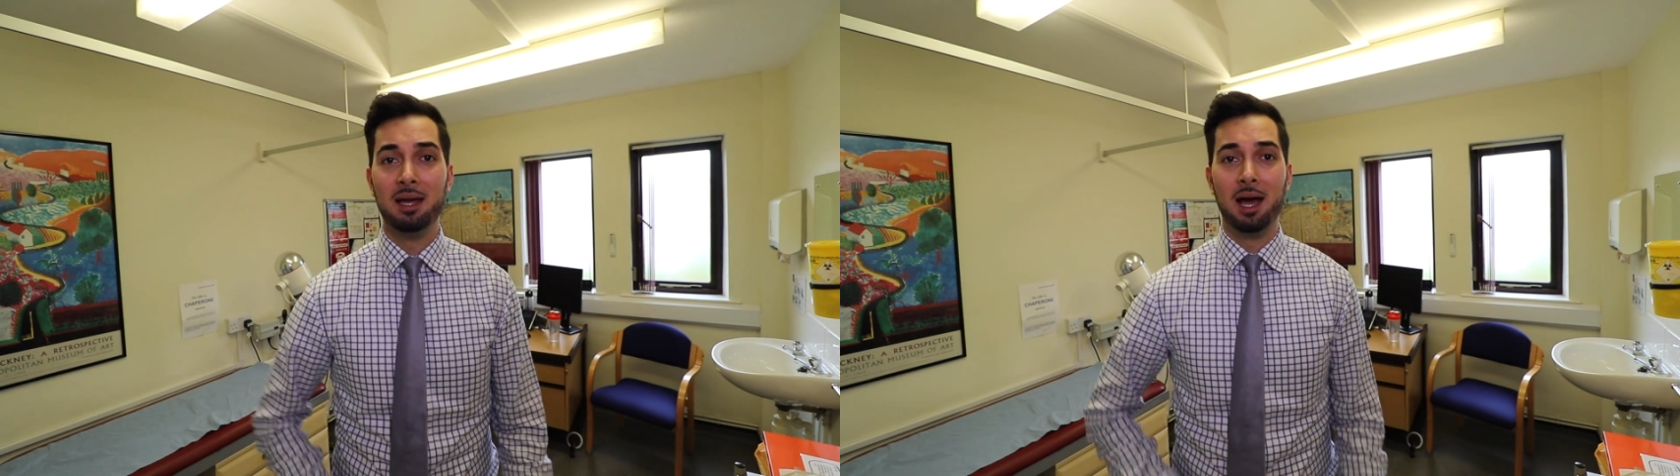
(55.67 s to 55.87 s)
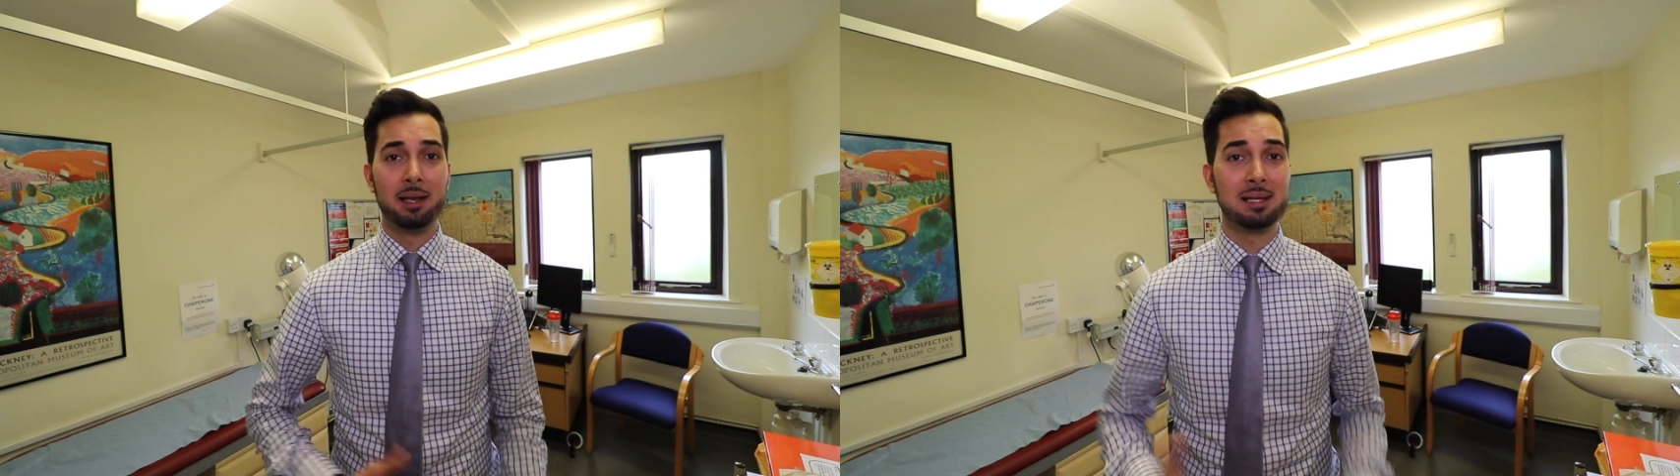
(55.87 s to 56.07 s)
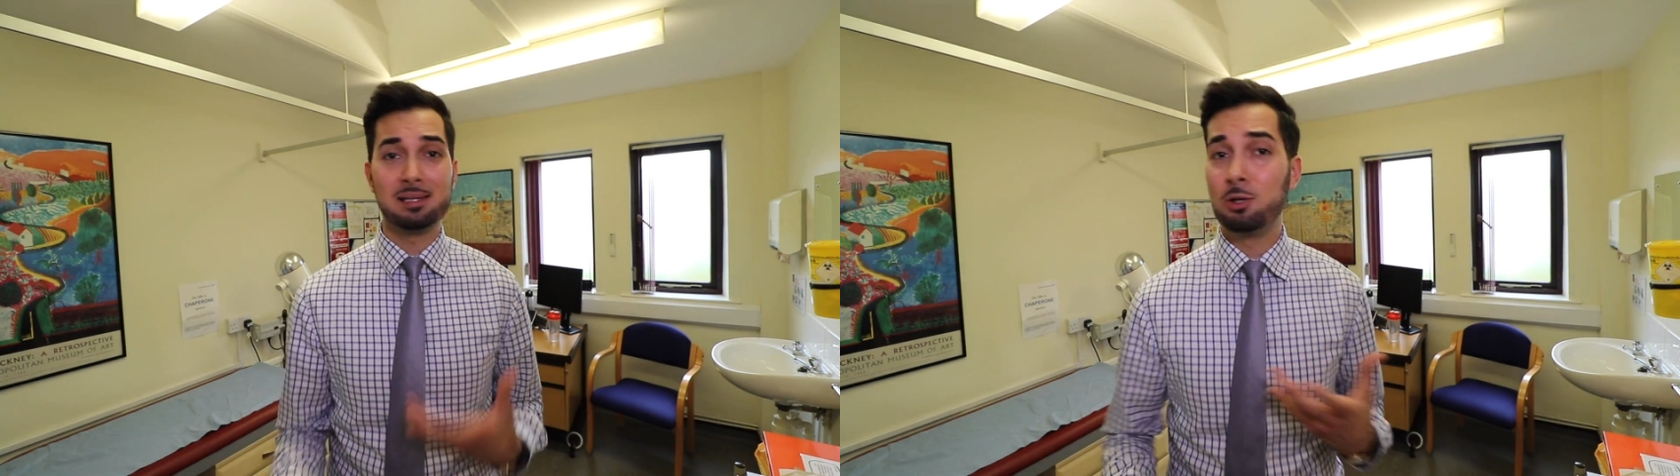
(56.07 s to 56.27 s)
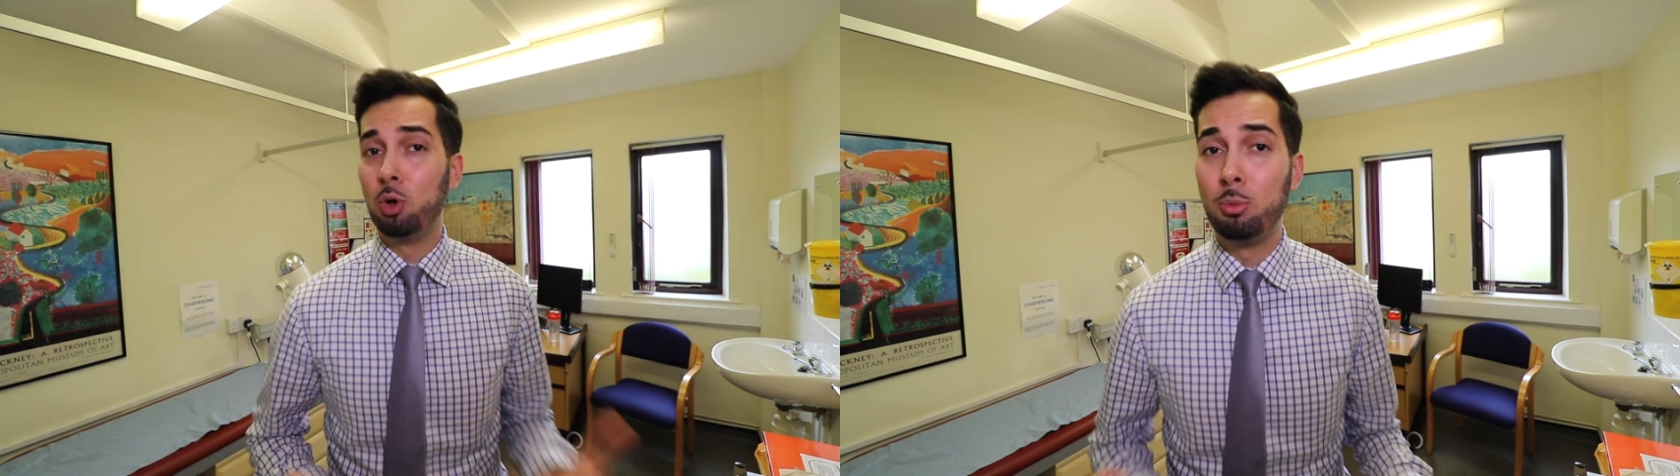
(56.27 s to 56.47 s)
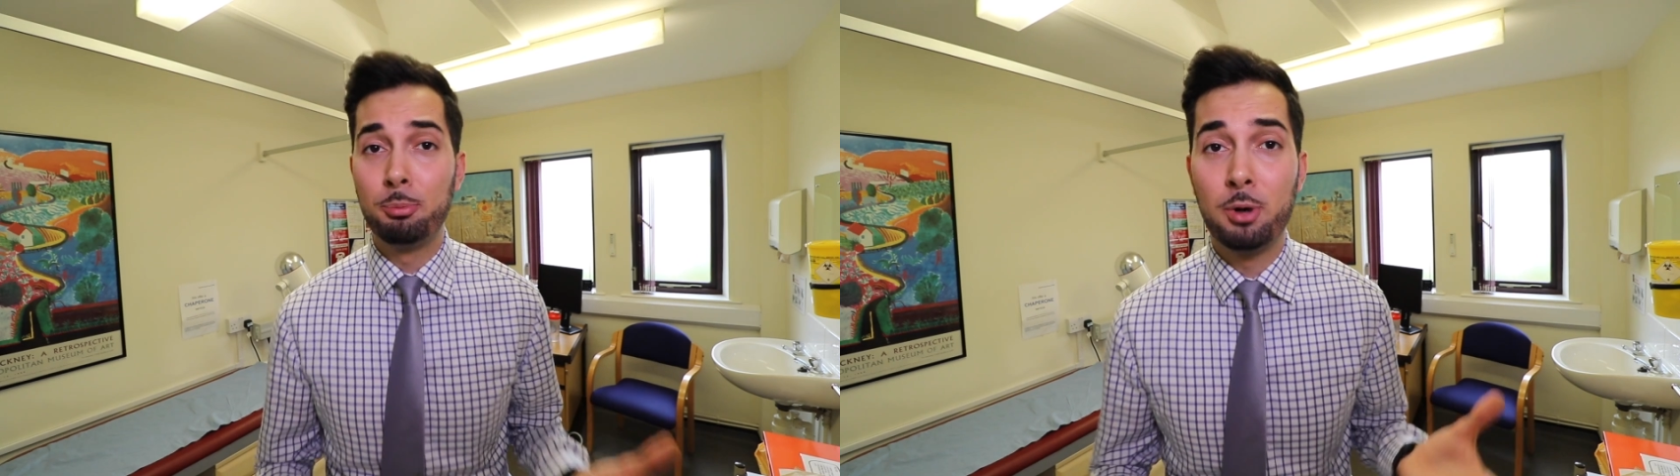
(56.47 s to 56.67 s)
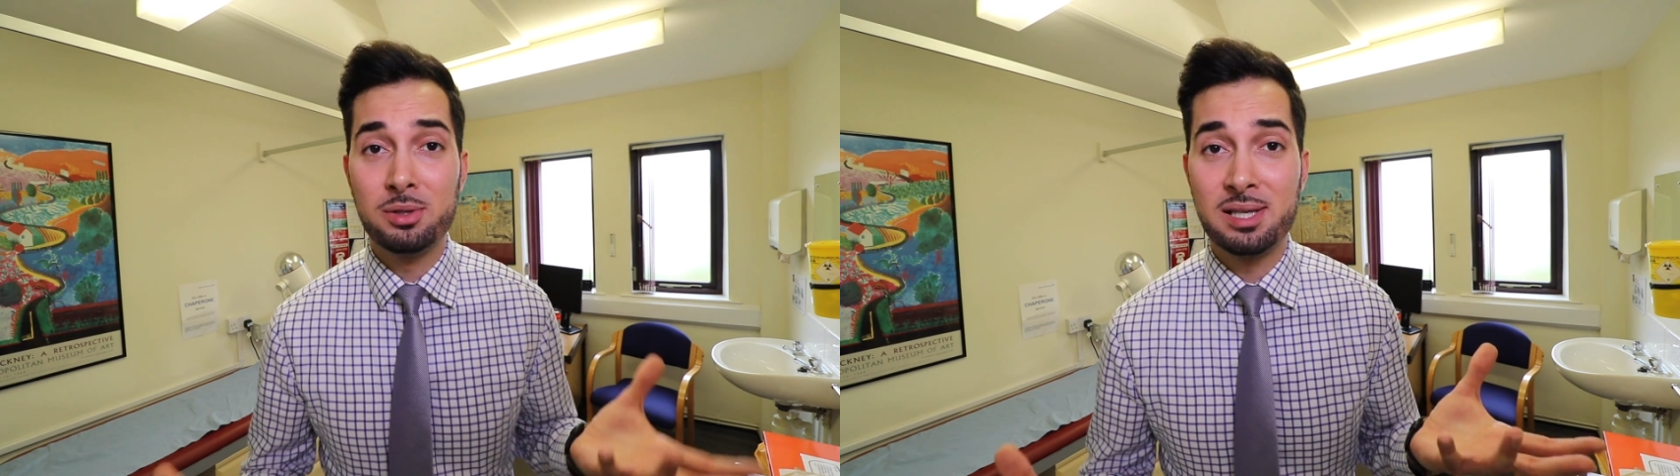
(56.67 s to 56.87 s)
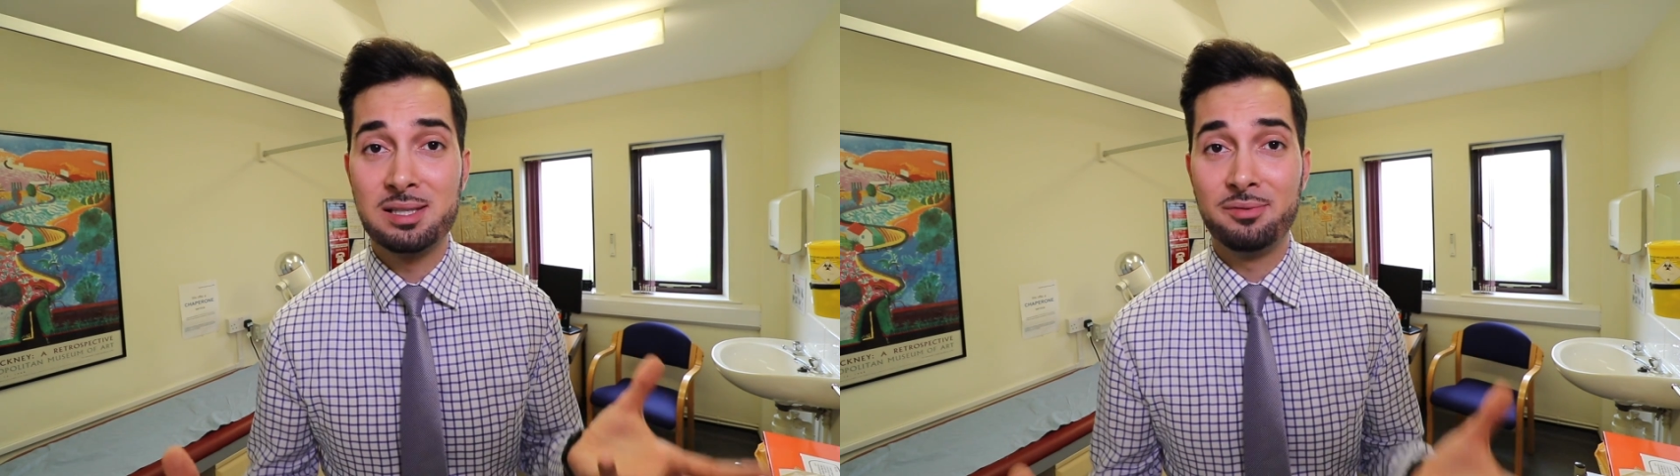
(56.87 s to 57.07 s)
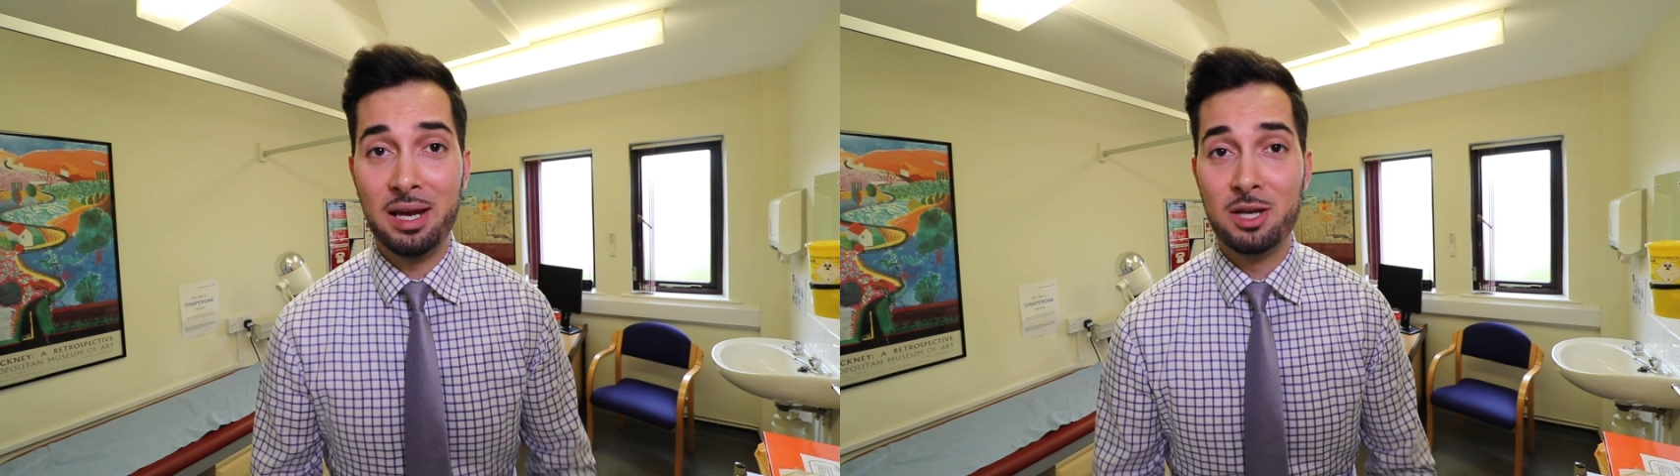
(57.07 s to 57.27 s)
And that's the normal
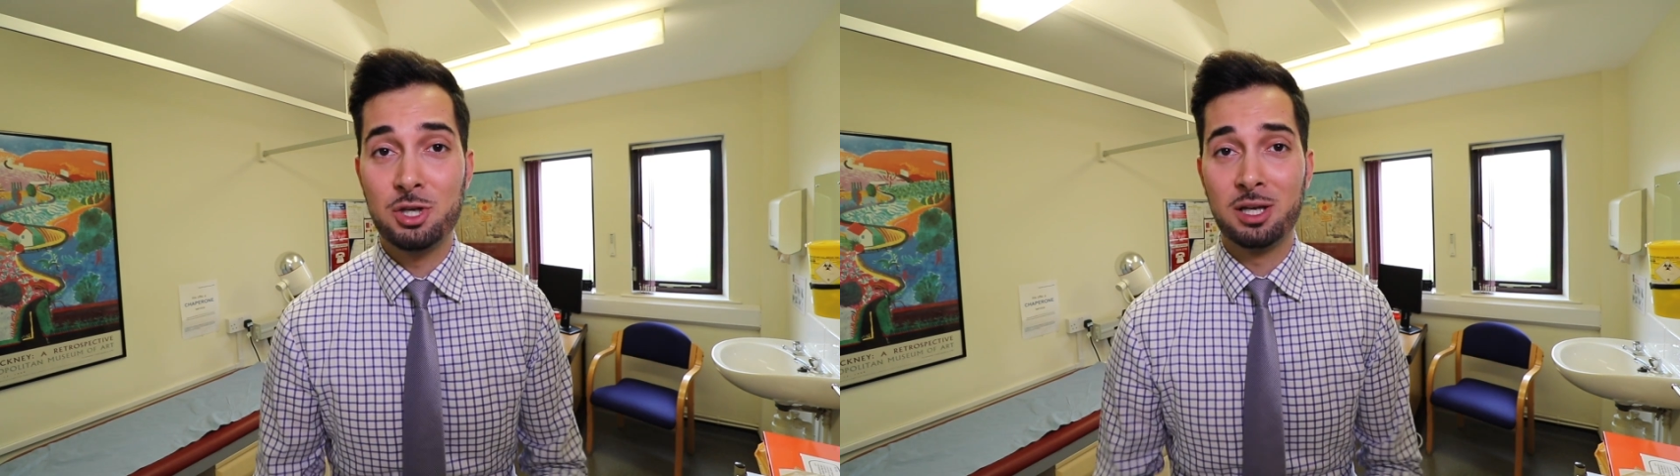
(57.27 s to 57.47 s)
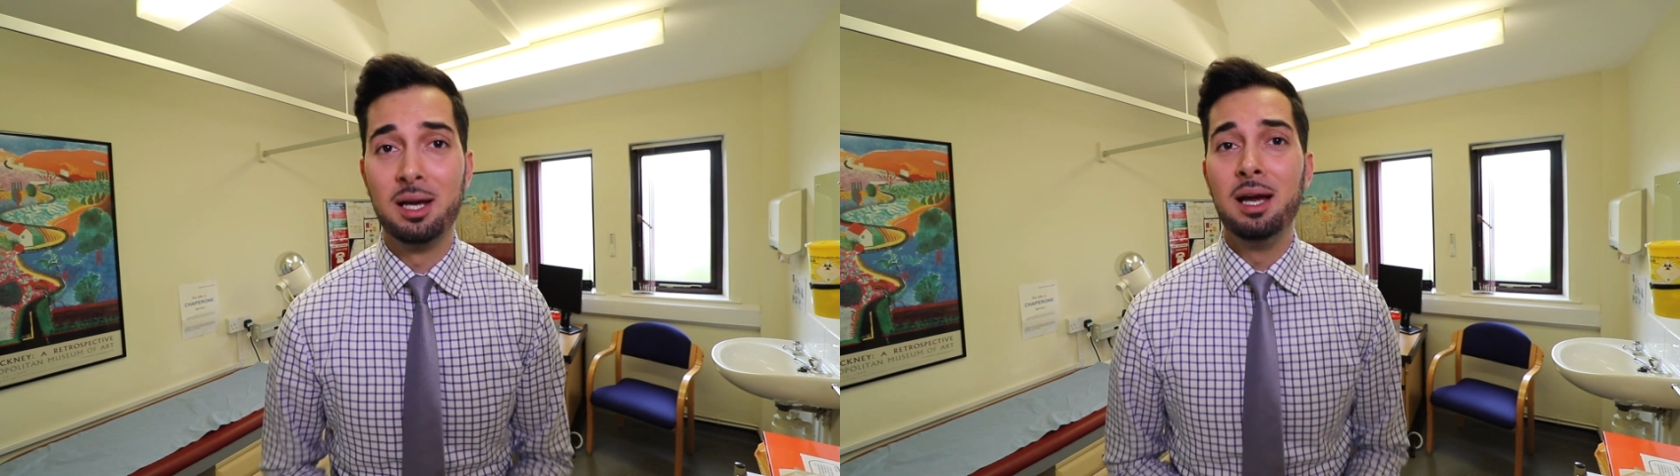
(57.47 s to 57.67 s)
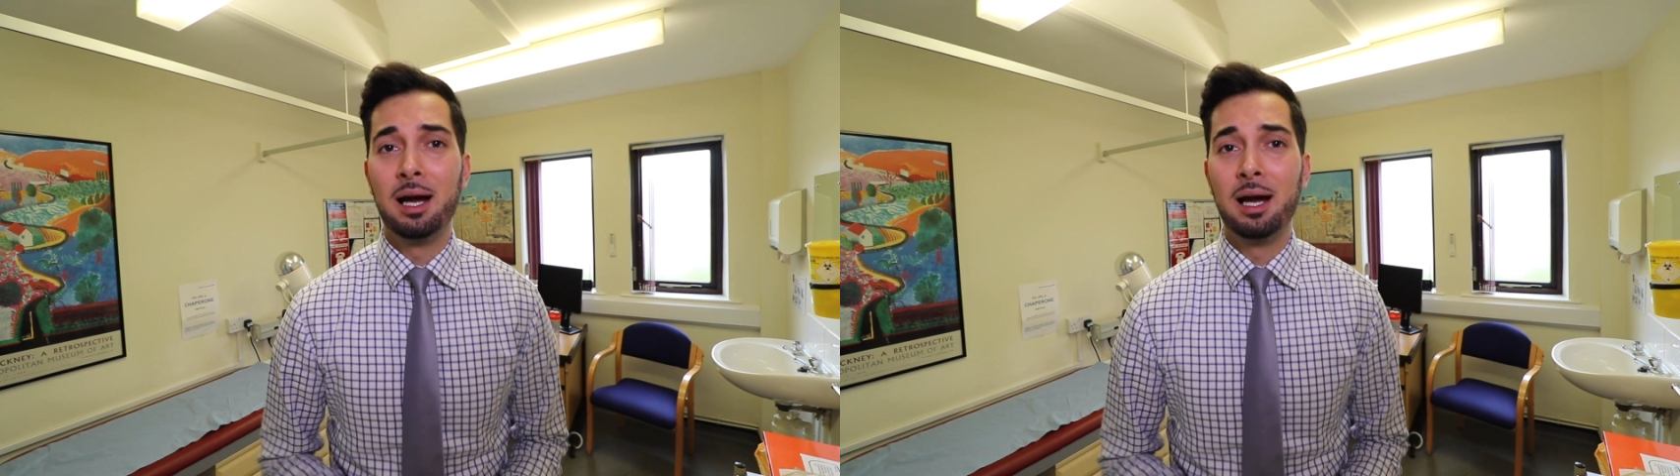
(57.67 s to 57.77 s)
process of aging,